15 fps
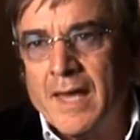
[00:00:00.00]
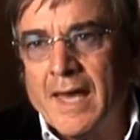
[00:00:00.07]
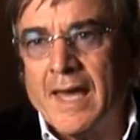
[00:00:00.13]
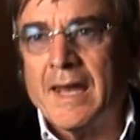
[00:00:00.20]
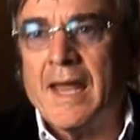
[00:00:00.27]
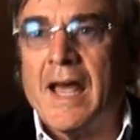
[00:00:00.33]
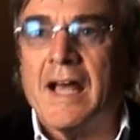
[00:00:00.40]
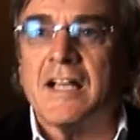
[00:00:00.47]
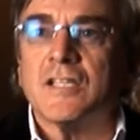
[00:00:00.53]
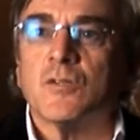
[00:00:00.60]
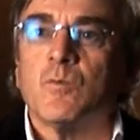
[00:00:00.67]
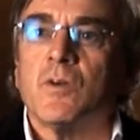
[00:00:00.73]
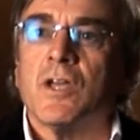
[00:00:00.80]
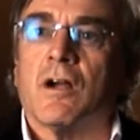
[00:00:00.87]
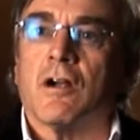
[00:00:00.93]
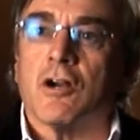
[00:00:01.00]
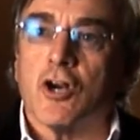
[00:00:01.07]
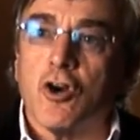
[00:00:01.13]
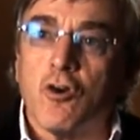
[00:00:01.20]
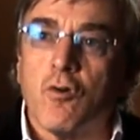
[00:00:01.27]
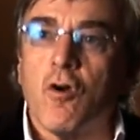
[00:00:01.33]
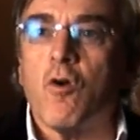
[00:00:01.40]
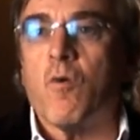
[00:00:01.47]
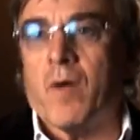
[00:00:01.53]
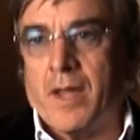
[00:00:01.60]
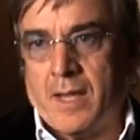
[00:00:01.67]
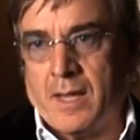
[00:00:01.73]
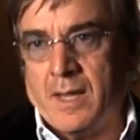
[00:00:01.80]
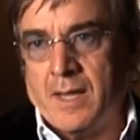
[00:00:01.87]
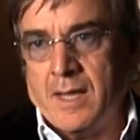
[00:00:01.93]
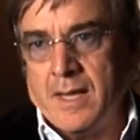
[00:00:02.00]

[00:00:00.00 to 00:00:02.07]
And as we are growing,